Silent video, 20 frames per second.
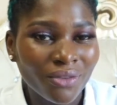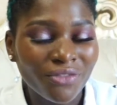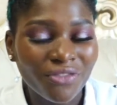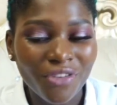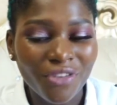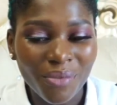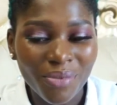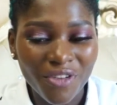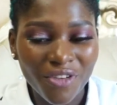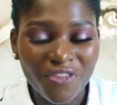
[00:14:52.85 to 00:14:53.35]

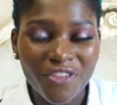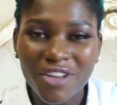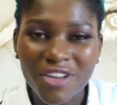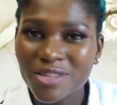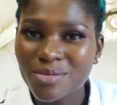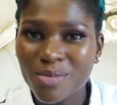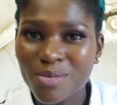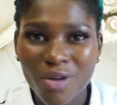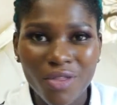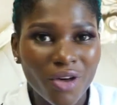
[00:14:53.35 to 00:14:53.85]
From the
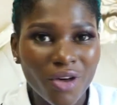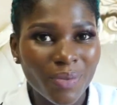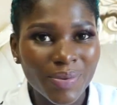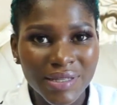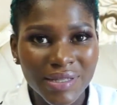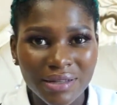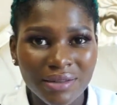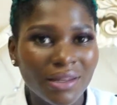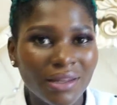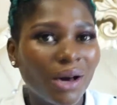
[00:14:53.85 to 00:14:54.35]
first month up
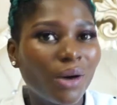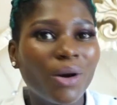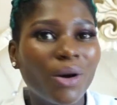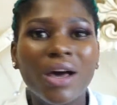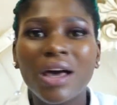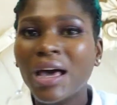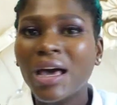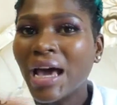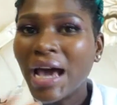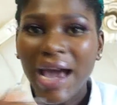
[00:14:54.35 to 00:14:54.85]
till now,
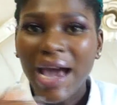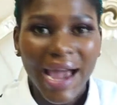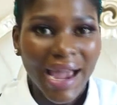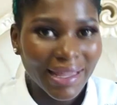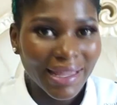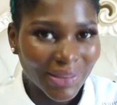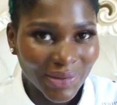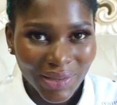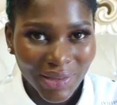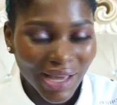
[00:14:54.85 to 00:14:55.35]

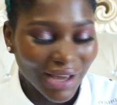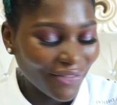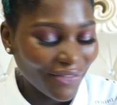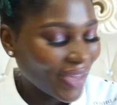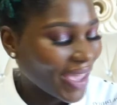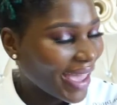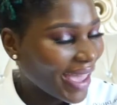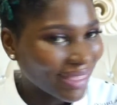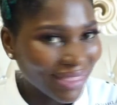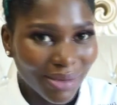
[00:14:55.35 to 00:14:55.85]
I don't have
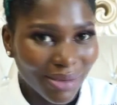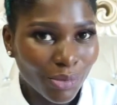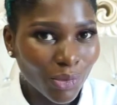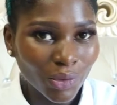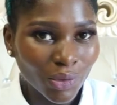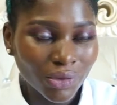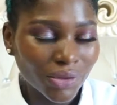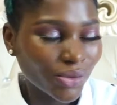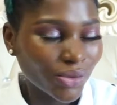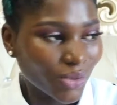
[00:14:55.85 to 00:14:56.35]
any
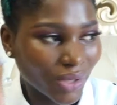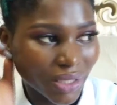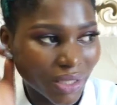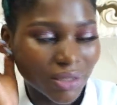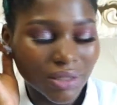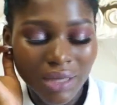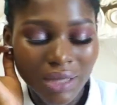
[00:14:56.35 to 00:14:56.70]
mood swing.